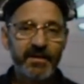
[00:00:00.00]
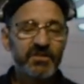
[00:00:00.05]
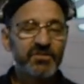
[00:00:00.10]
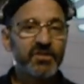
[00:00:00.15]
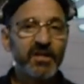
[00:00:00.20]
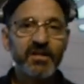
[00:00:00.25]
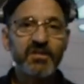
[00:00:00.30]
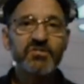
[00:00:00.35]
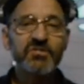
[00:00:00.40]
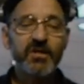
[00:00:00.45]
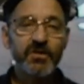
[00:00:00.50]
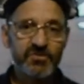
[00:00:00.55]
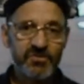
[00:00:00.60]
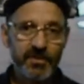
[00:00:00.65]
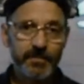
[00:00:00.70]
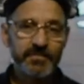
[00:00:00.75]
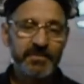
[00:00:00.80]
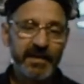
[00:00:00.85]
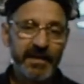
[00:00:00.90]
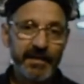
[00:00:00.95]
Check us out
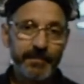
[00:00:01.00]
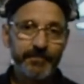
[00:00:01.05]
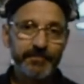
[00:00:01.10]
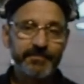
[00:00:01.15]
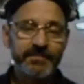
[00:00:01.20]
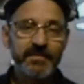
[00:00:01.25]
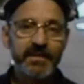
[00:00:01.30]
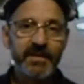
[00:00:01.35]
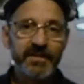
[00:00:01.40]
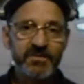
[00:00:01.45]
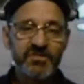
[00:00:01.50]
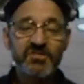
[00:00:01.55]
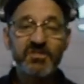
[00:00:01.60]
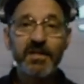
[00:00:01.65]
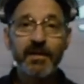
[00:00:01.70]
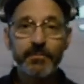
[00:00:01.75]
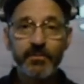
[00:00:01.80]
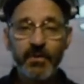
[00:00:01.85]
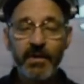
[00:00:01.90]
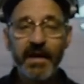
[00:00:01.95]
sometime at
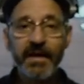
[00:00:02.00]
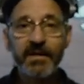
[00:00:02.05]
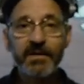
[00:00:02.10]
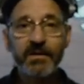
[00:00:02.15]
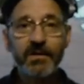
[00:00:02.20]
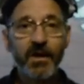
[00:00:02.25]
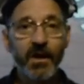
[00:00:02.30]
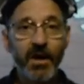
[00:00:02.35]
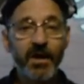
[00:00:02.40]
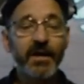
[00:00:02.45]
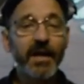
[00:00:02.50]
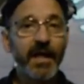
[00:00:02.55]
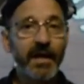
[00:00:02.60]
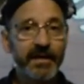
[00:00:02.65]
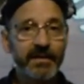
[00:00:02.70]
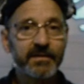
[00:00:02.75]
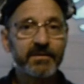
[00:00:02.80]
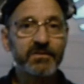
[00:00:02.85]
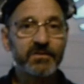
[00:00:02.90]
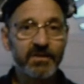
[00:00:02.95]

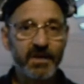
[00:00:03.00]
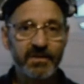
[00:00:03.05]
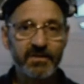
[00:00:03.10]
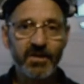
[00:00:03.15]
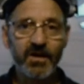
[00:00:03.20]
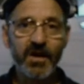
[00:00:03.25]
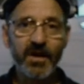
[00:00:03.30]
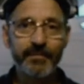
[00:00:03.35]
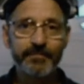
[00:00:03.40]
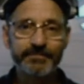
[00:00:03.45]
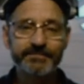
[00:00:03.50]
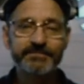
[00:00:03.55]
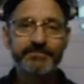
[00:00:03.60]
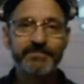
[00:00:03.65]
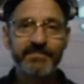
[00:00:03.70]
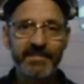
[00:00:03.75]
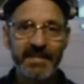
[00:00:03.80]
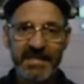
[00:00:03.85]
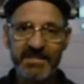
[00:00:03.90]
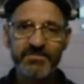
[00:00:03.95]
cwhaydenonline.com.
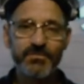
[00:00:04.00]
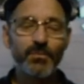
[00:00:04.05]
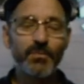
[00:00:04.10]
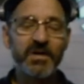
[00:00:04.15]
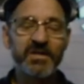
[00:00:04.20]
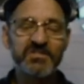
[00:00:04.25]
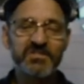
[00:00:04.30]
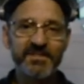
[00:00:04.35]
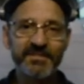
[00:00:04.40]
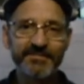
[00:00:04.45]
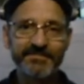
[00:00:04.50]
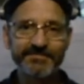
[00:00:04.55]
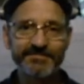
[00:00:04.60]
Thanks for watching.